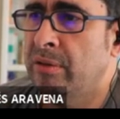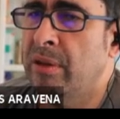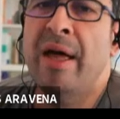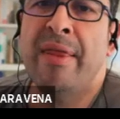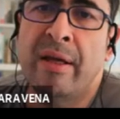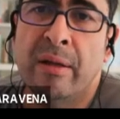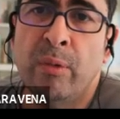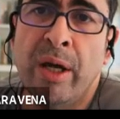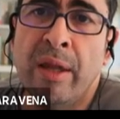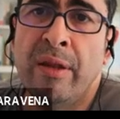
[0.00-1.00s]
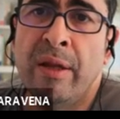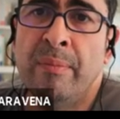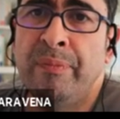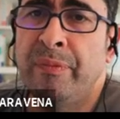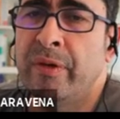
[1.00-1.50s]
Adding, we add
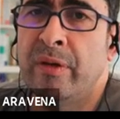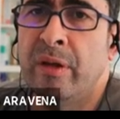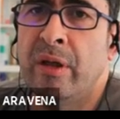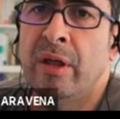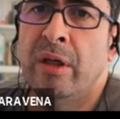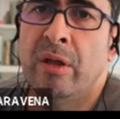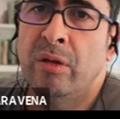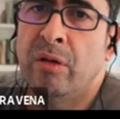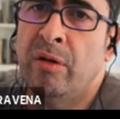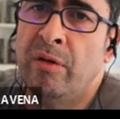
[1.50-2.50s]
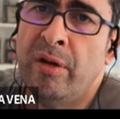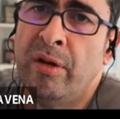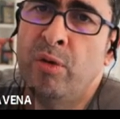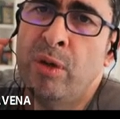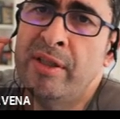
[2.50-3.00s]
them. So
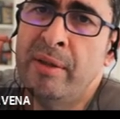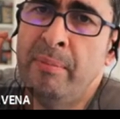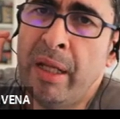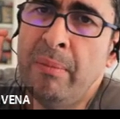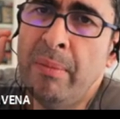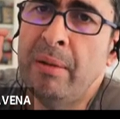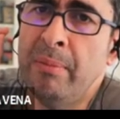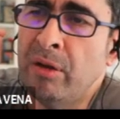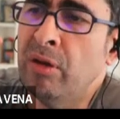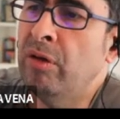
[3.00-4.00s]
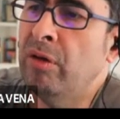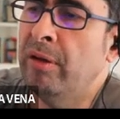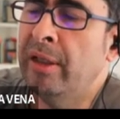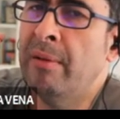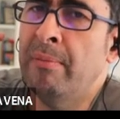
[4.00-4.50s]
you will see many, many methods
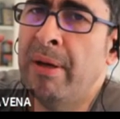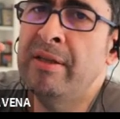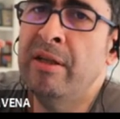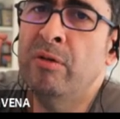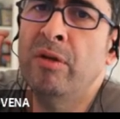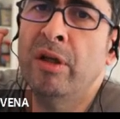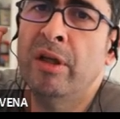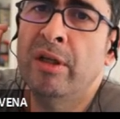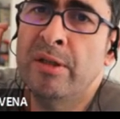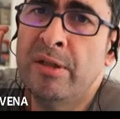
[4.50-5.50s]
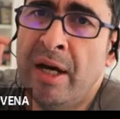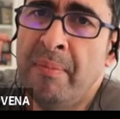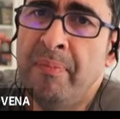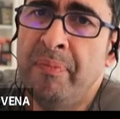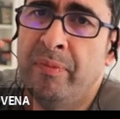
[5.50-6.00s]
that are based on
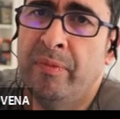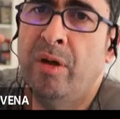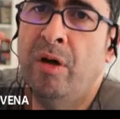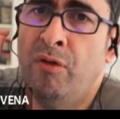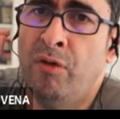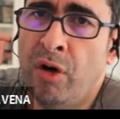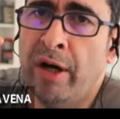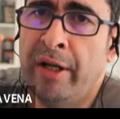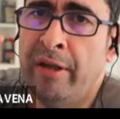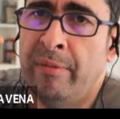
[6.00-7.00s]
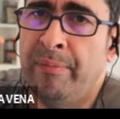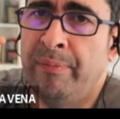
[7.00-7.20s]
sum of logarithm.